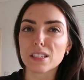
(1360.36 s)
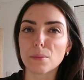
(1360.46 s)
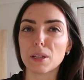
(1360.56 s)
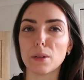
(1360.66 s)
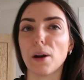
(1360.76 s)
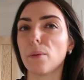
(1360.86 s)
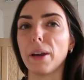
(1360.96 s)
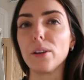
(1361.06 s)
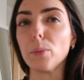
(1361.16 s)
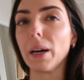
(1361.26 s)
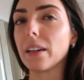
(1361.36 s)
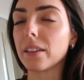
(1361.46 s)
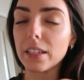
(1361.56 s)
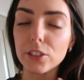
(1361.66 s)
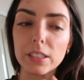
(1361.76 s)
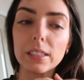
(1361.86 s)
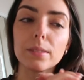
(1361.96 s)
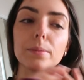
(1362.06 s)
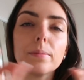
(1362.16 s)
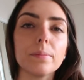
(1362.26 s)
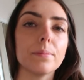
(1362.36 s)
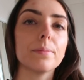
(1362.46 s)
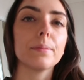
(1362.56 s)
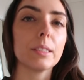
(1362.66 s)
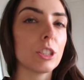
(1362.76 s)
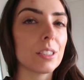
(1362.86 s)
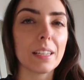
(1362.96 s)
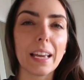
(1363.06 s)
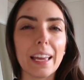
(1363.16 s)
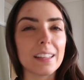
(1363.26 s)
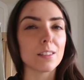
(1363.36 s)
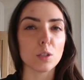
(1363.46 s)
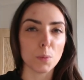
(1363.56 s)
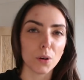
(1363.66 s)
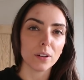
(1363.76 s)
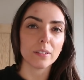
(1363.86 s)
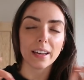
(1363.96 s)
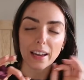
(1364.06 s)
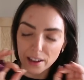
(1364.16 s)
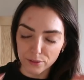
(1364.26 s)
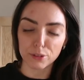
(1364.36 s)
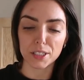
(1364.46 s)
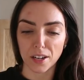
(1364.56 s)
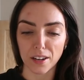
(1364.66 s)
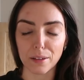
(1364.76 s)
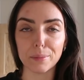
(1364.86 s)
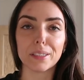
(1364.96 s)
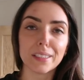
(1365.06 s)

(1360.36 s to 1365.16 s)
is something about a bagel man that just just hits the spot every time.